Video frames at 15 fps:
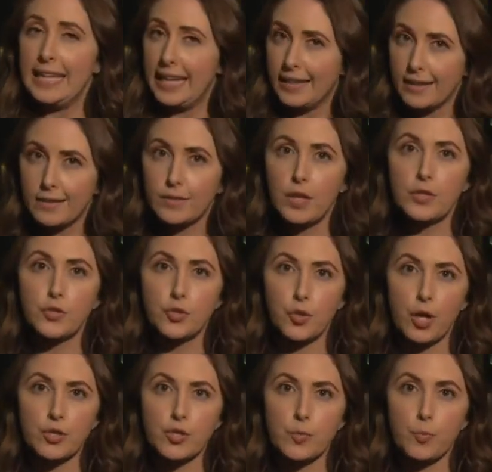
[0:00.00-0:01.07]
The annex
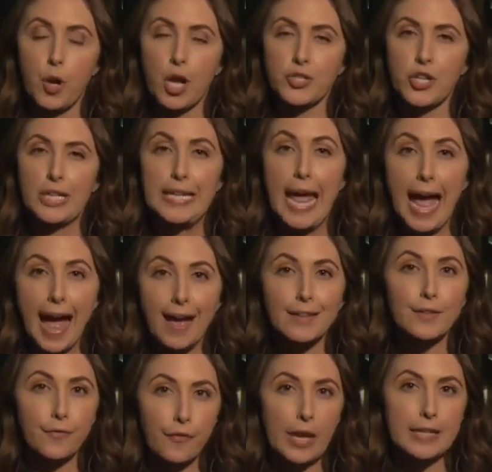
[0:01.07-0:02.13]
construction project
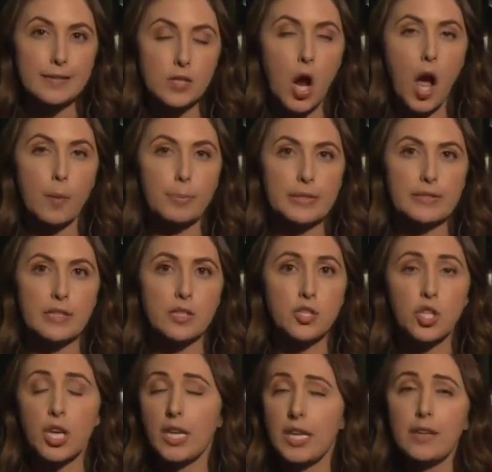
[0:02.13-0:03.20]
has faced
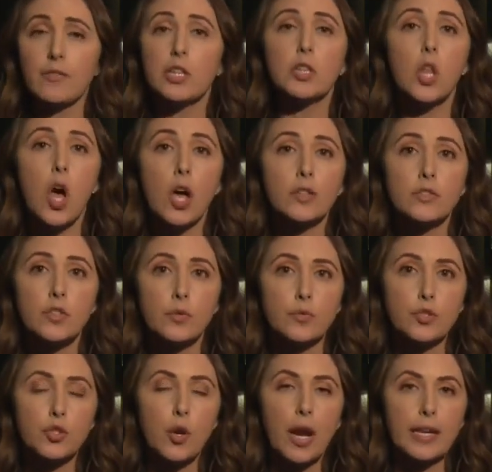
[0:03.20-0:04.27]
opposition, even
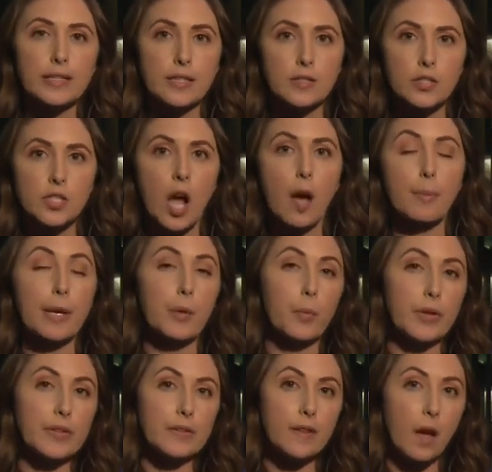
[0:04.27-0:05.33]
lawsuits trying to stop it,
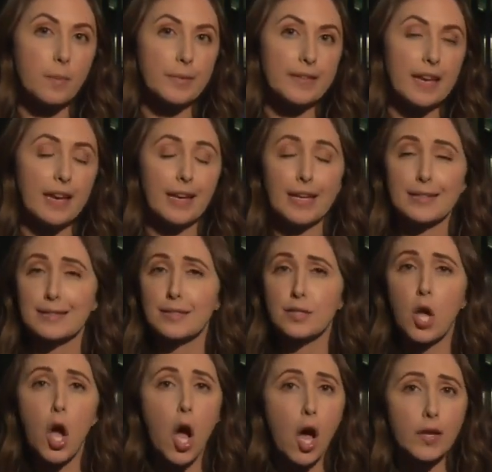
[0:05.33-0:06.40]
with some saying it's
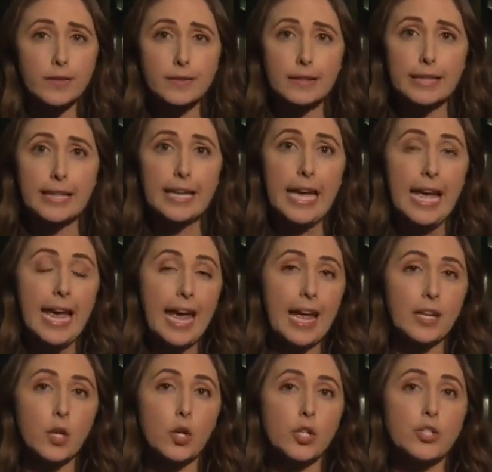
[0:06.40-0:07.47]
costly
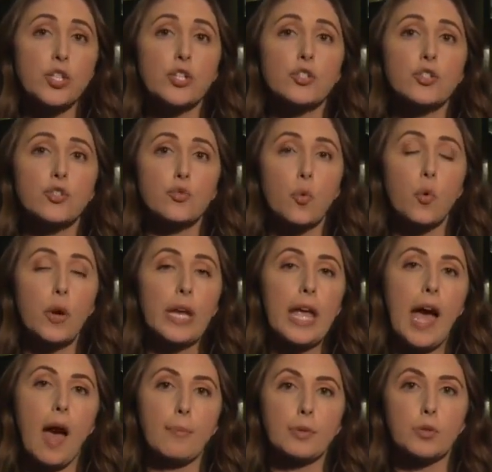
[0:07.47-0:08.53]
and could destroy
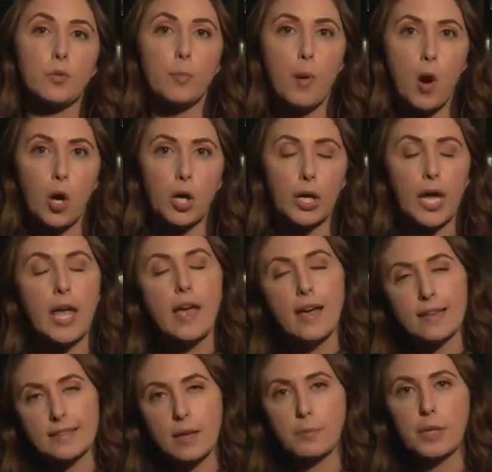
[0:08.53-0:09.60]
Capitol Park.
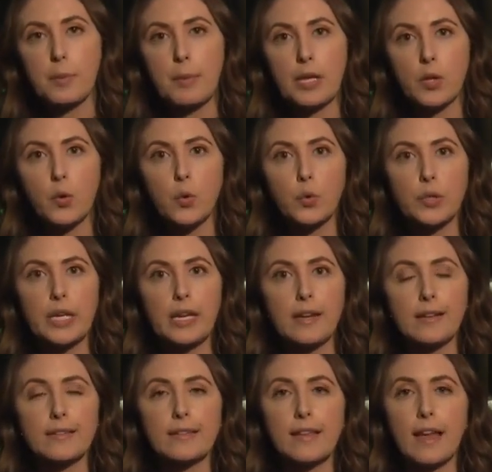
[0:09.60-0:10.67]
Assemblyman
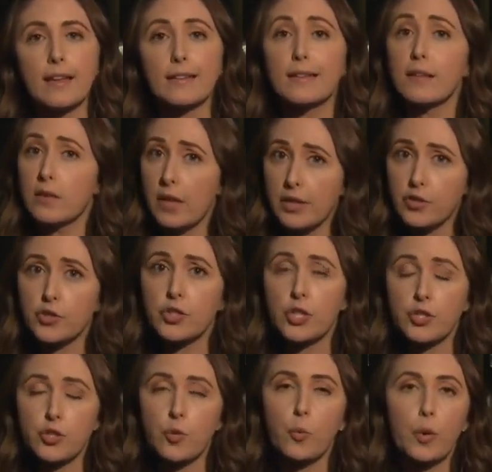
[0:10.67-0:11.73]
Cooley says the
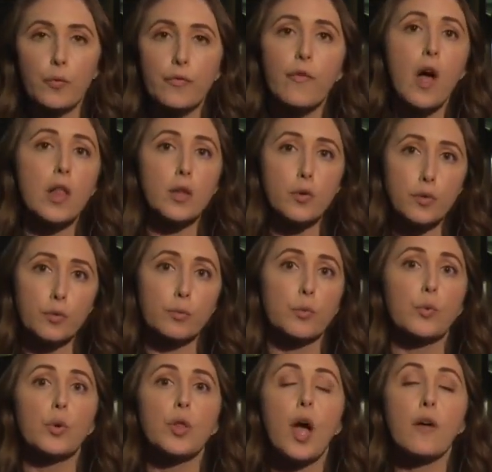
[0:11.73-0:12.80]
legislature will follow the
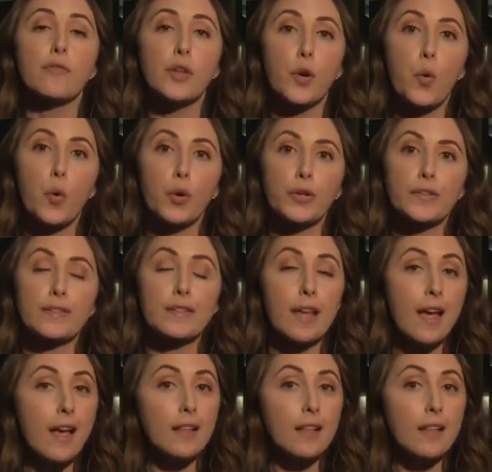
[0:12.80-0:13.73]
rule of the courts.